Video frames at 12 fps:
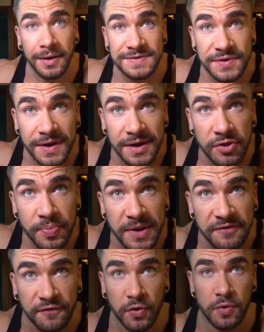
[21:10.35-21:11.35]
right, so I got another plate
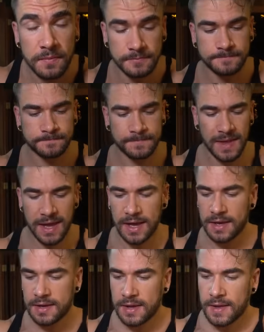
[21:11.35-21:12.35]
of fruit,
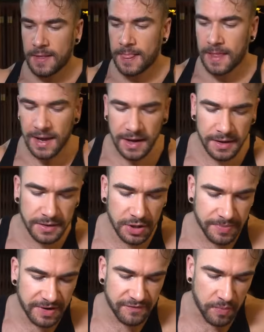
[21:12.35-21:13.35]
and I got a little
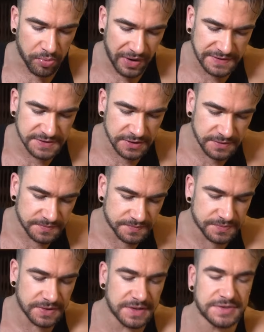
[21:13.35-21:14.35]
bit of a pretzel,
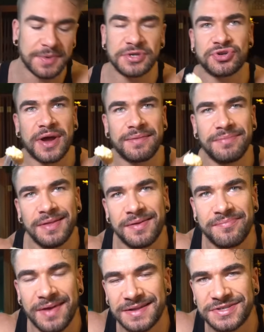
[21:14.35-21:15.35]
because I want to try,
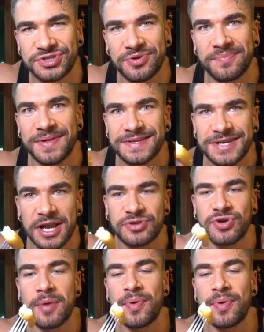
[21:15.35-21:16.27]
it's a German place, got to try